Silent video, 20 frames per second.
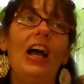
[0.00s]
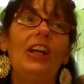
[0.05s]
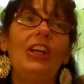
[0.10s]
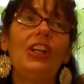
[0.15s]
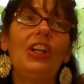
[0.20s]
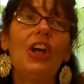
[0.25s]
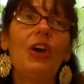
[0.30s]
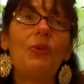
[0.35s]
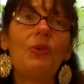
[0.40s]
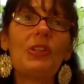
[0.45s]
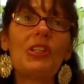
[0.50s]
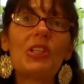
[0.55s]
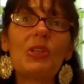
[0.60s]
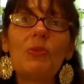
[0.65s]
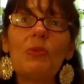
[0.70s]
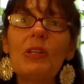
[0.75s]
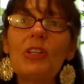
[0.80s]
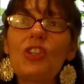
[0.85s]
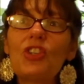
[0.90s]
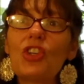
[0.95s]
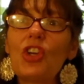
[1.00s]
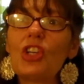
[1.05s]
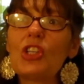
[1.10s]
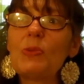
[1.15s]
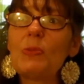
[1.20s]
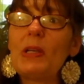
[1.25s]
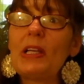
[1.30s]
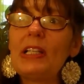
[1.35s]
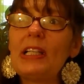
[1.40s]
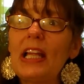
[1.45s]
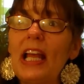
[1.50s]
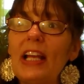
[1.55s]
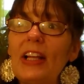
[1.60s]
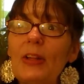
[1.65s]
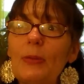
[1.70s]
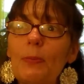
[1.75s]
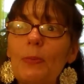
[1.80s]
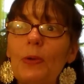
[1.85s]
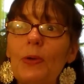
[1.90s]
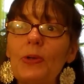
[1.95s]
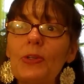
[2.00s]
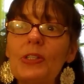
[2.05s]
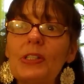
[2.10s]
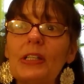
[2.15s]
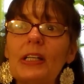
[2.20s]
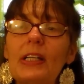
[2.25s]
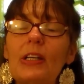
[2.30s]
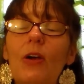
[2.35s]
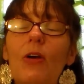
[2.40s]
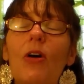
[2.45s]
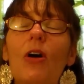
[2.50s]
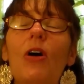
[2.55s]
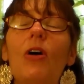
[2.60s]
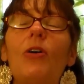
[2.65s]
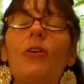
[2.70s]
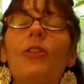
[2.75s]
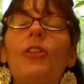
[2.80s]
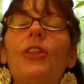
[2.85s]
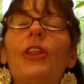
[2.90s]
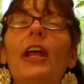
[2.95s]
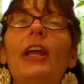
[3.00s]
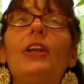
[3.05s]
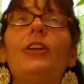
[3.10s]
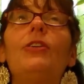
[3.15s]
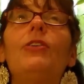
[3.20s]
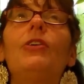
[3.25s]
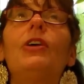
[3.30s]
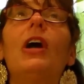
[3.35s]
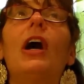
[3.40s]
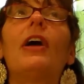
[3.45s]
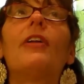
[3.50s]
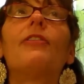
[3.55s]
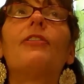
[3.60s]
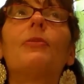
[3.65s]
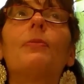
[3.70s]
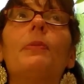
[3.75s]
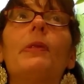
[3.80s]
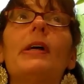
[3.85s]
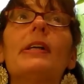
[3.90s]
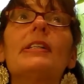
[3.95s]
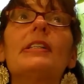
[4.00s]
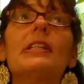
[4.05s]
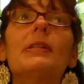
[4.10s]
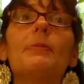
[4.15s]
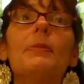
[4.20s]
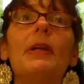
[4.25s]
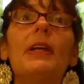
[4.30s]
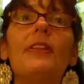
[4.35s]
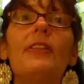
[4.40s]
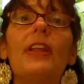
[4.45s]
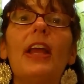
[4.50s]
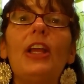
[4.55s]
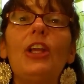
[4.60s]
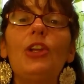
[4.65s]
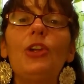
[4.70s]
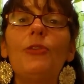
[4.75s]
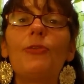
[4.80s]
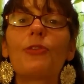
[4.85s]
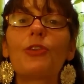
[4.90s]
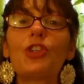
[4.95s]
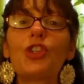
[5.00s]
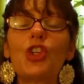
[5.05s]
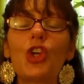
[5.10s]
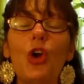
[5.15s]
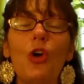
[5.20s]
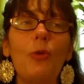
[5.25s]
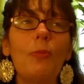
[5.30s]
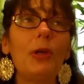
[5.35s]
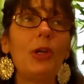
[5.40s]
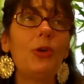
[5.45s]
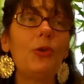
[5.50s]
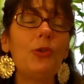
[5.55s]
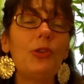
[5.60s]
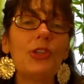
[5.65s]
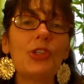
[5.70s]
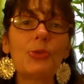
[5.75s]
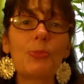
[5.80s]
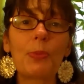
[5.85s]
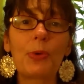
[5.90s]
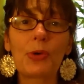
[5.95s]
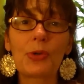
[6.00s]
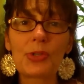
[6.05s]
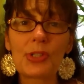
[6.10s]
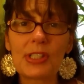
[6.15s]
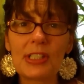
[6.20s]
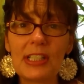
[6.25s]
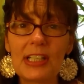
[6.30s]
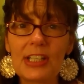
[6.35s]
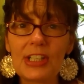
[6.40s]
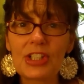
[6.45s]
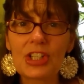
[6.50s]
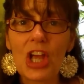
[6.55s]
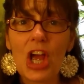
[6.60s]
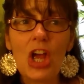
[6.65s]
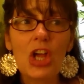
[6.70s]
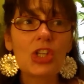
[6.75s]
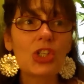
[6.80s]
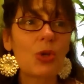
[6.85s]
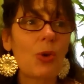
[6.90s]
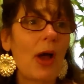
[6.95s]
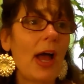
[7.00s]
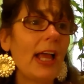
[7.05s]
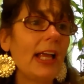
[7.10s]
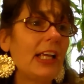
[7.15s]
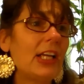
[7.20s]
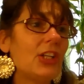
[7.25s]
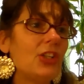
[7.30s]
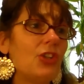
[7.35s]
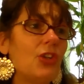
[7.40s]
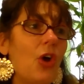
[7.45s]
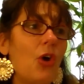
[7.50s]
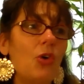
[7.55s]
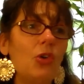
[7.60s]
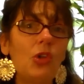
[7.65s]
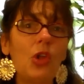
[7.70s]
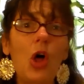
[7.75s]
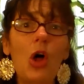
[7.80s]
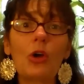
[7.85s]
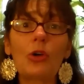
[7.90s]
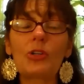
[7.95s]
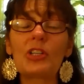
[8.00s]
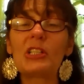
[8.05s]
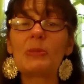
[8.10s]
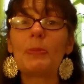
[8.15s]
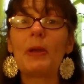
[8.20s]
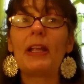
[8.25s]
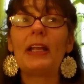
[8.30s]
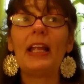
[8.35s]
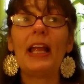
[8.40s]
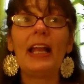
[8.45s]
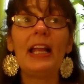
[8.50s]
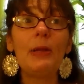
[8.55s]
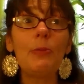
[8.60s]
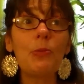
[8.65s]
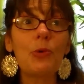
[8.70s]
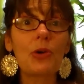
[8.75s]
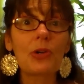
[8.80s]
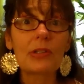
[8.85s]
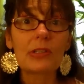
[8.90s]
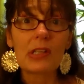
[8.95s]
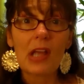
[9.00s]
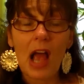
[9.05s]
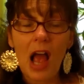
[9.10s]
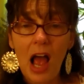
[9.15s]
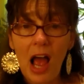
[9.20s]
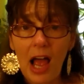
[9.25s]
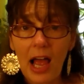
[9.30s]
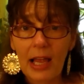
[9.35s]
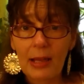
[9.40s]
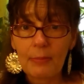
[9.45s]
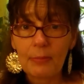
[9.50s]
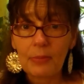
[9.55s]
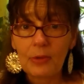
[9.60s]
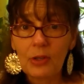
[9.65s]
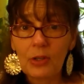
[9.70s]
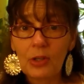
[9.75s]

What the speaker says: You know, when someone shows me a negative person, I go, oh, thank you, God, for blessing me. Thank you for showing me who this person is so I can no longer spend any more time